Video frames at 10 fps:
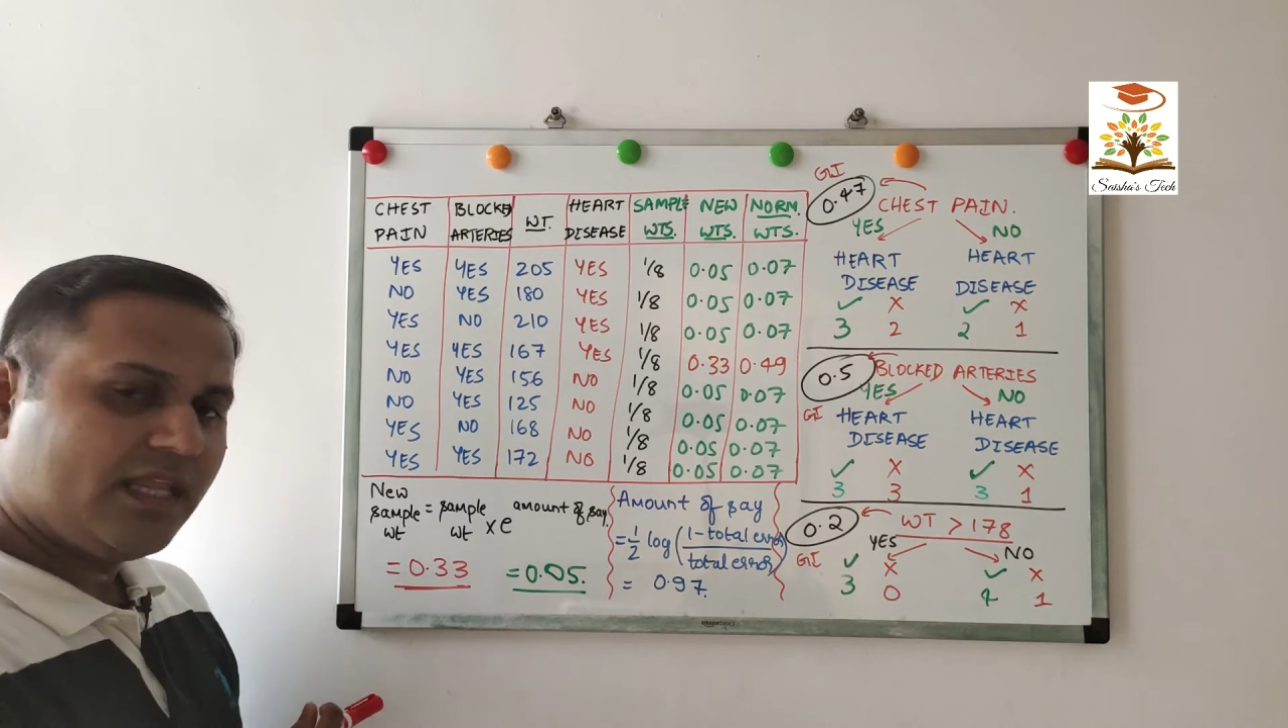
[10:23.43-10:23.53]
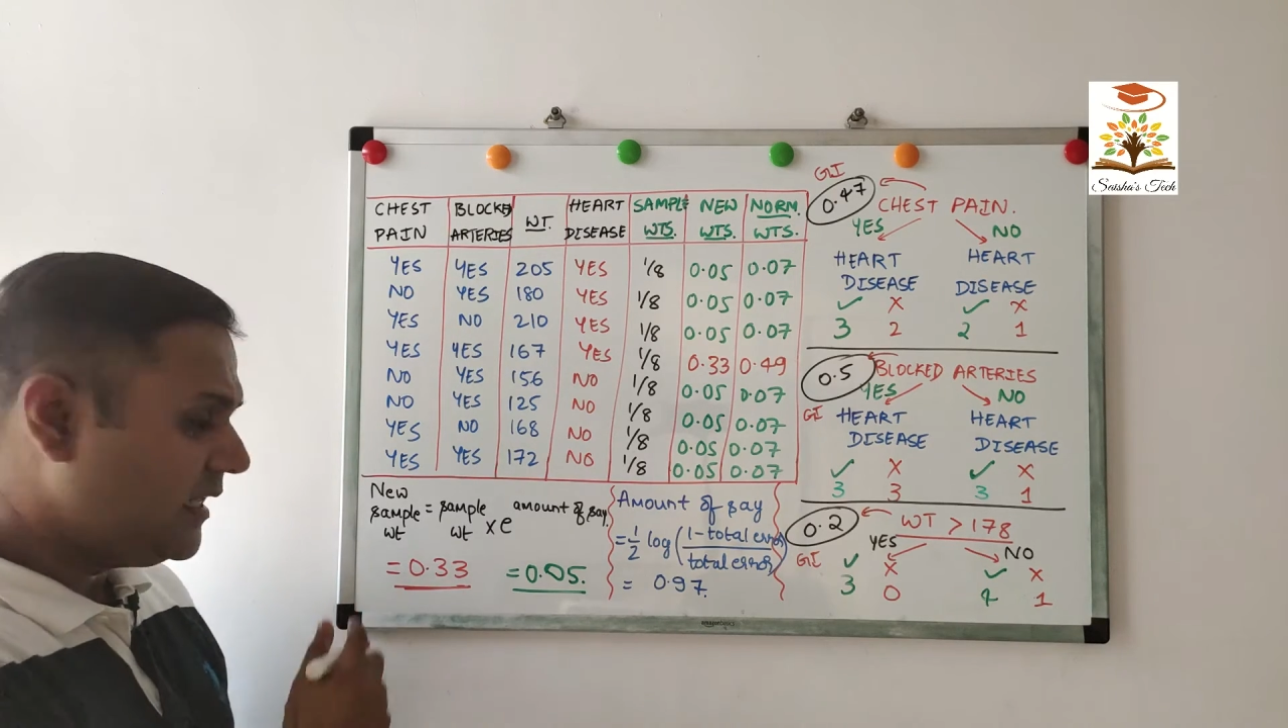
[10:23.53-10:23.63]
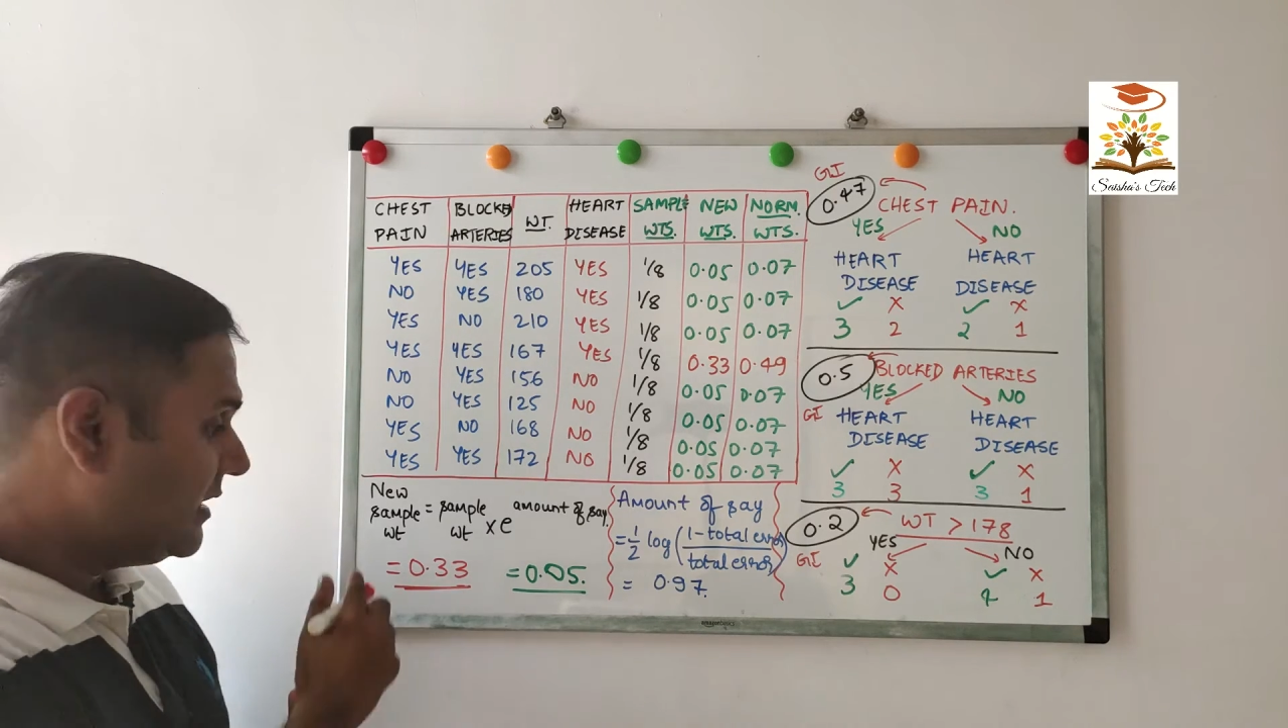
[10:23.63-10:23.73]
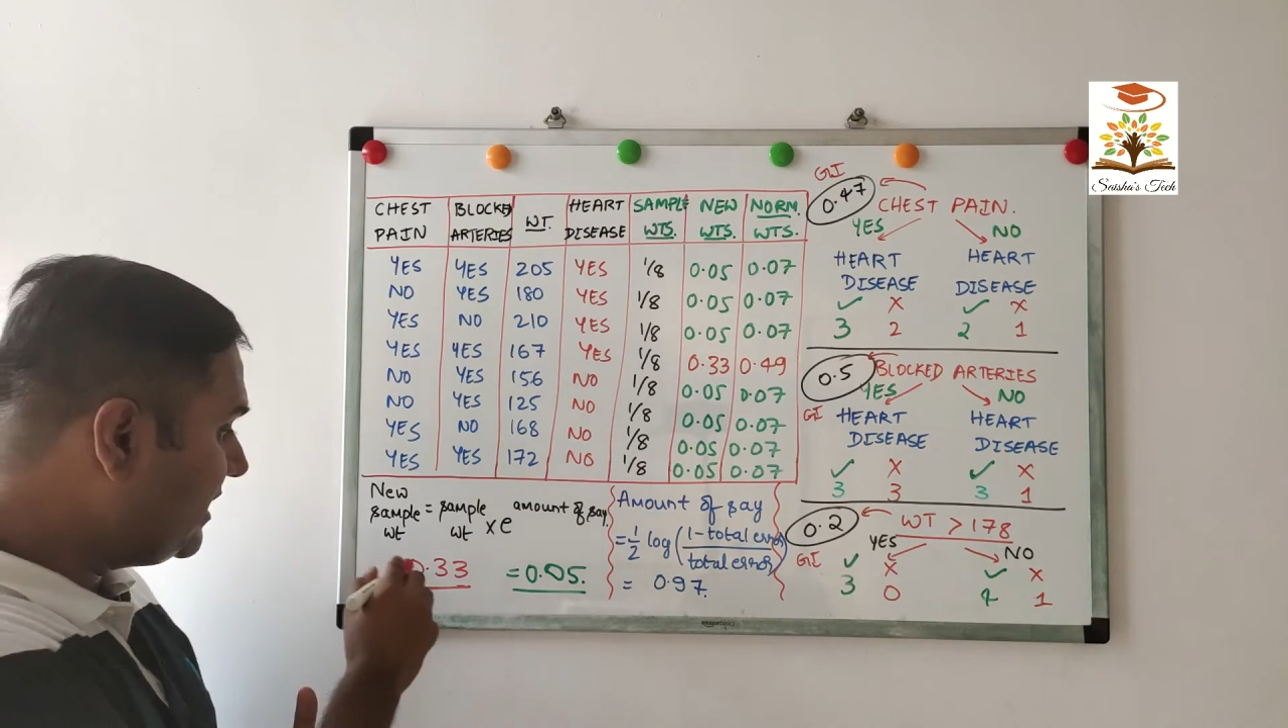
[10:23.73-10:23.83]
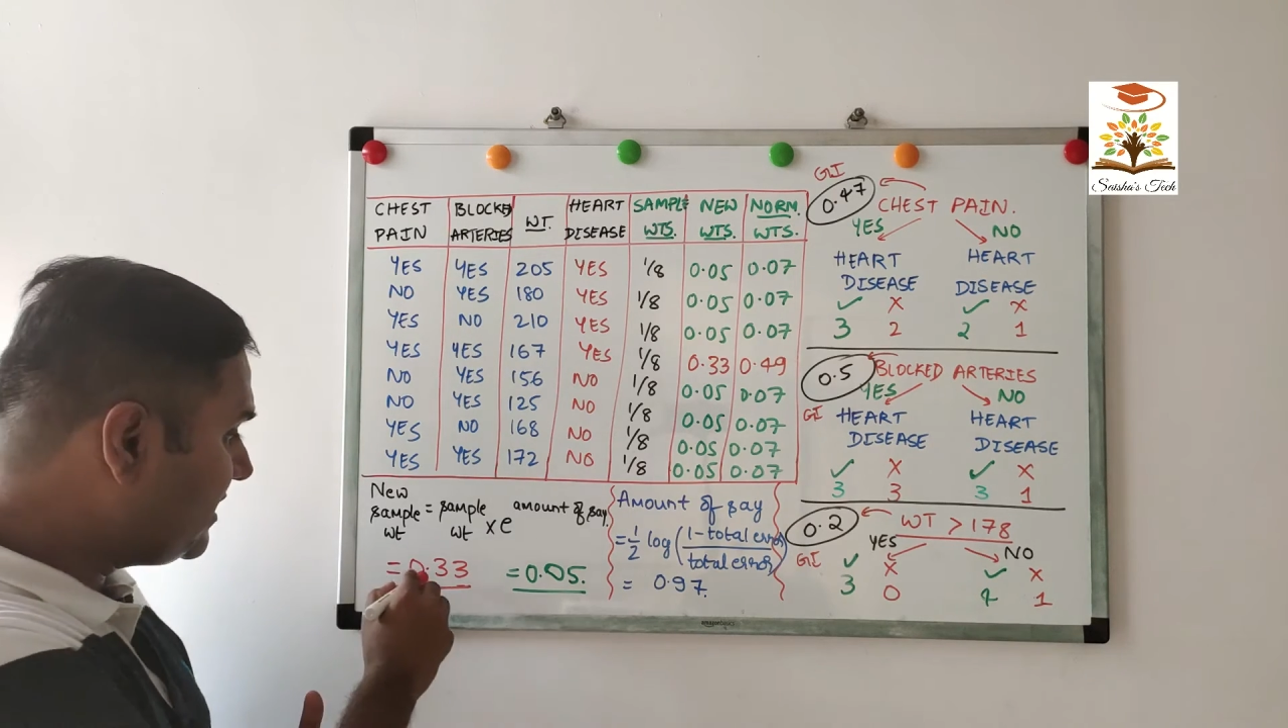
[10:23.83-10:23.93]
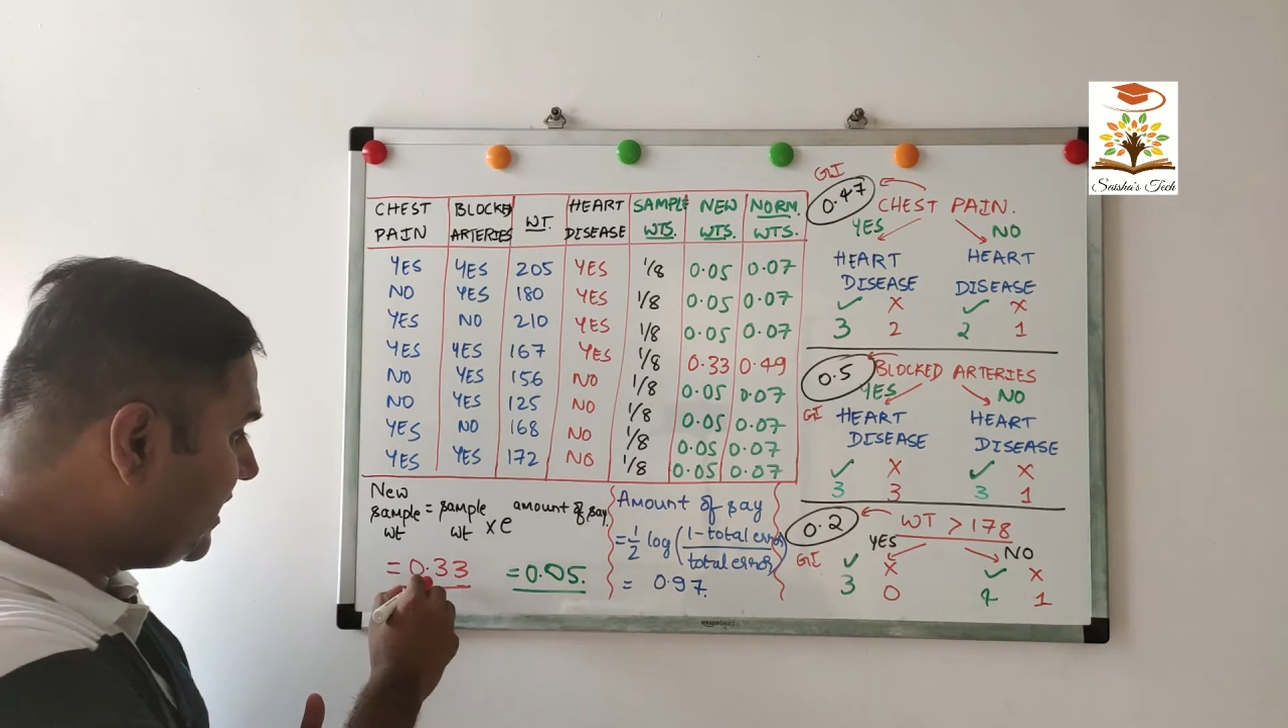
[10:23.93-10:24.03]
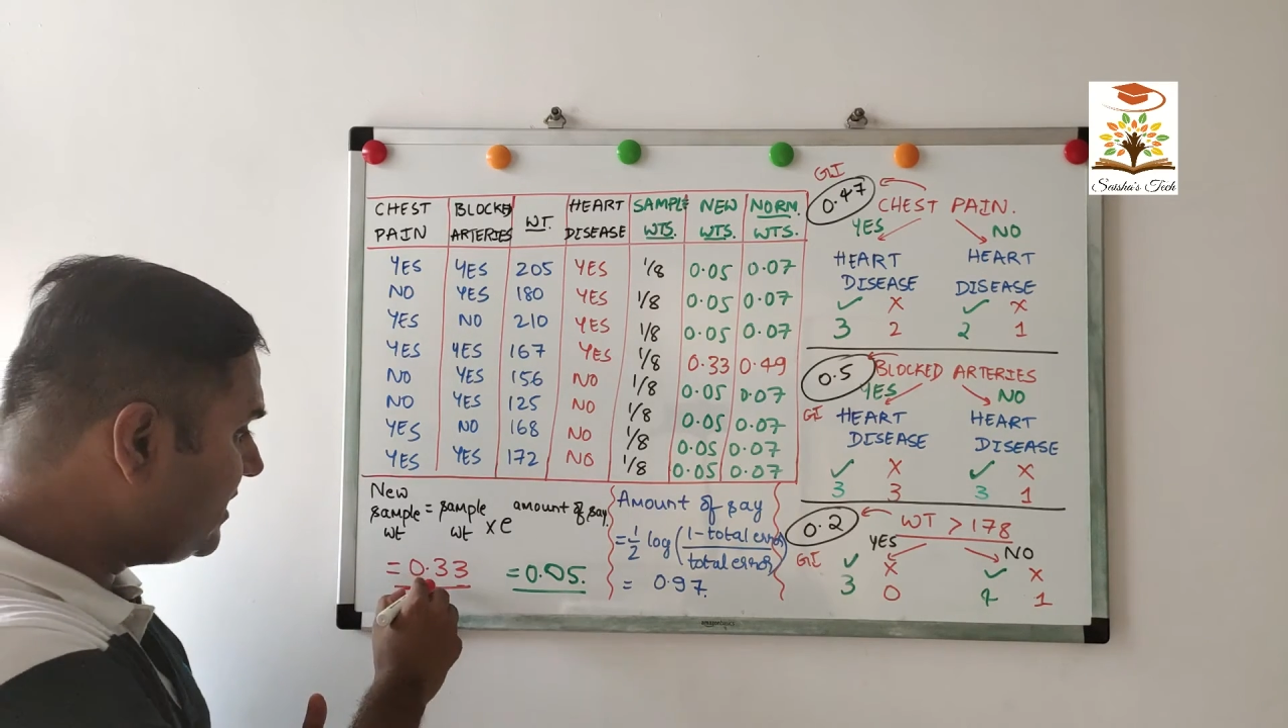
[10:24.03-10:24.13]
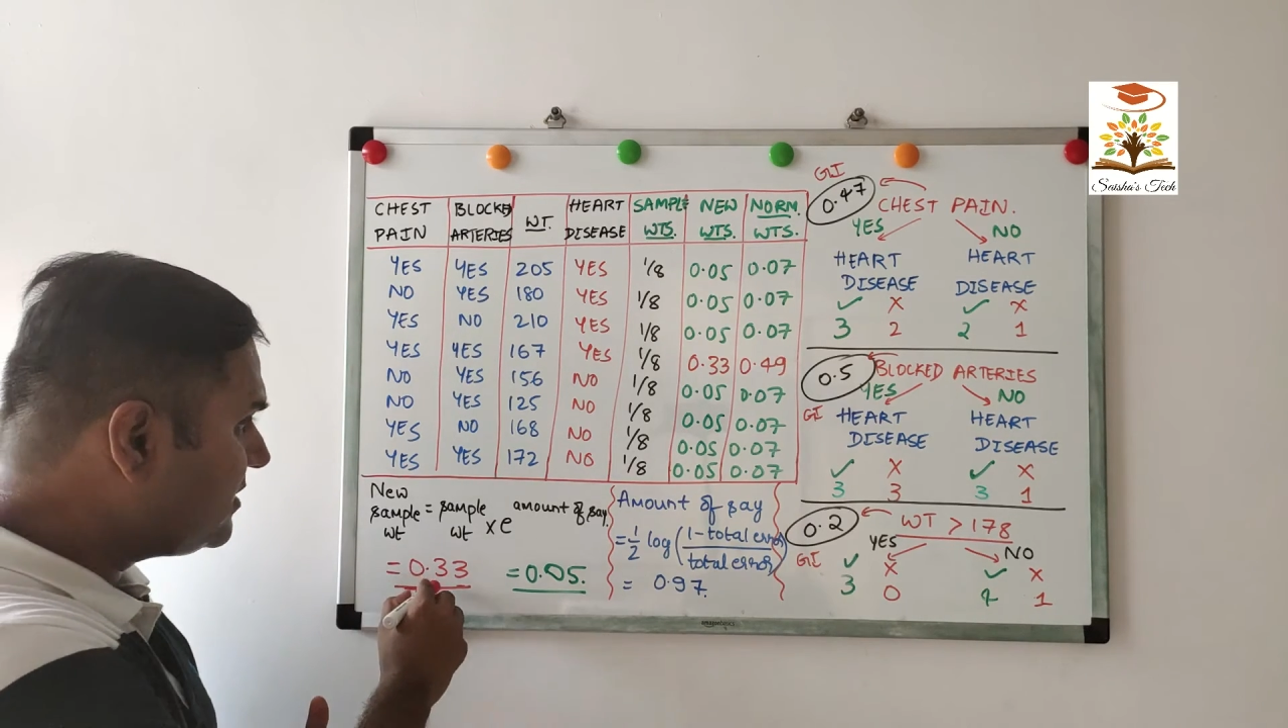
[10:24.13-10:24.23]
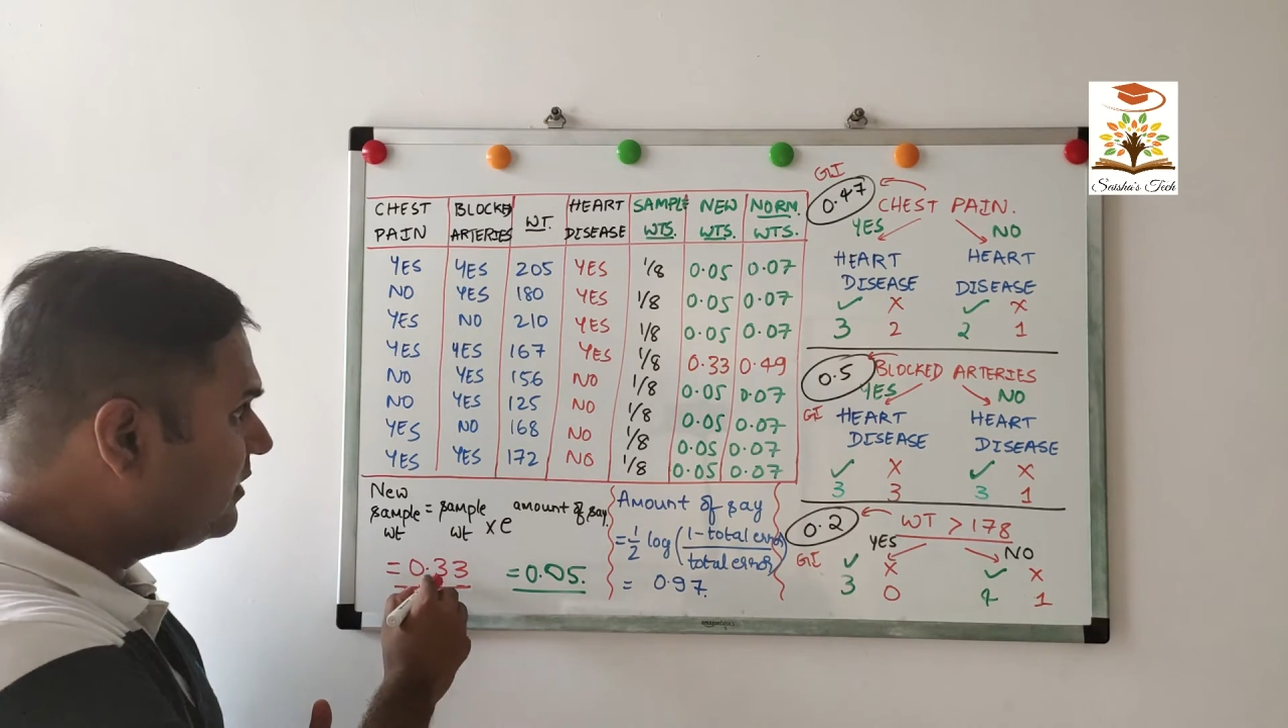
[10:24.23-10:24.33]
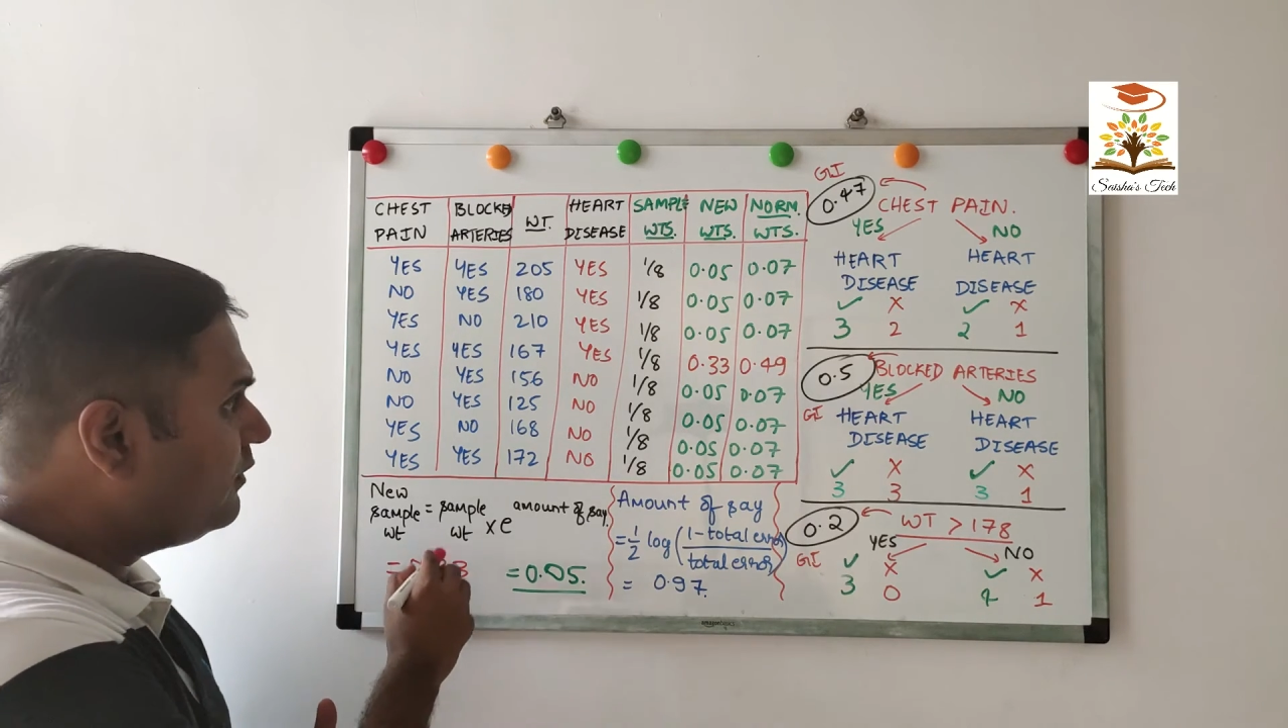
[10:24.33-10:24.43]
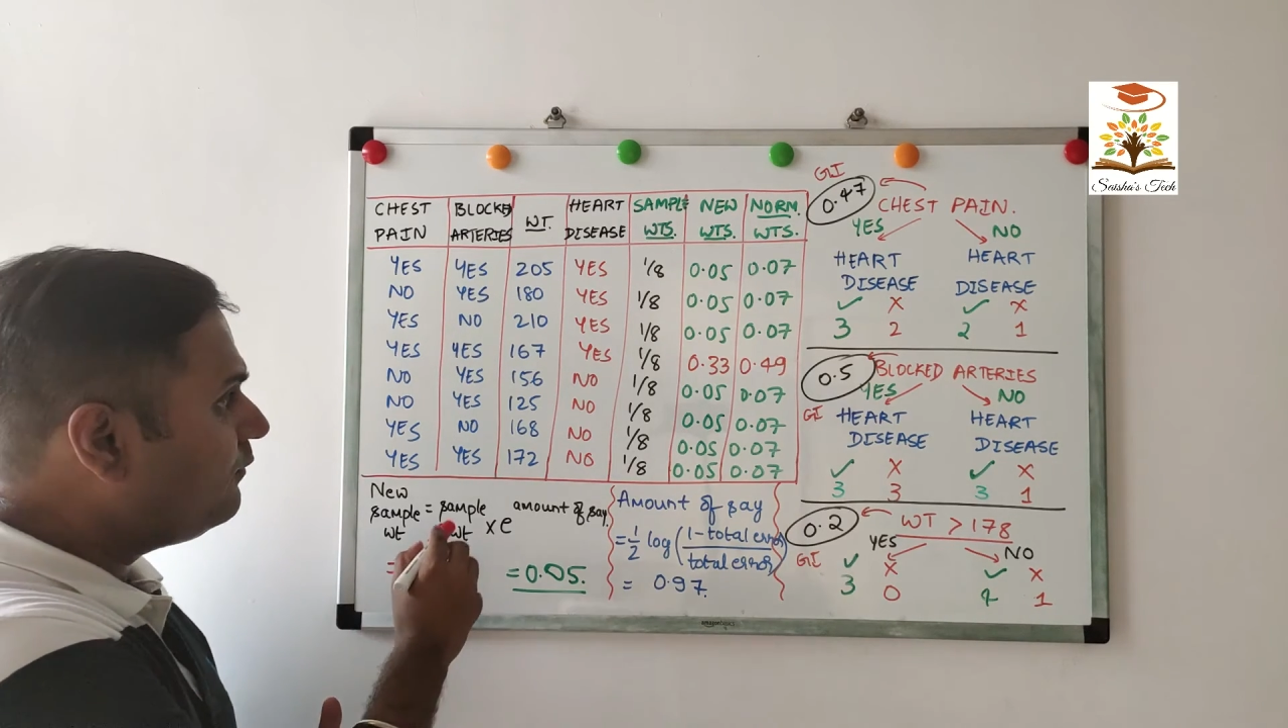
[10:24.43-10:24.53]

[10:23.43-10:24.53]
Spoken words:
This is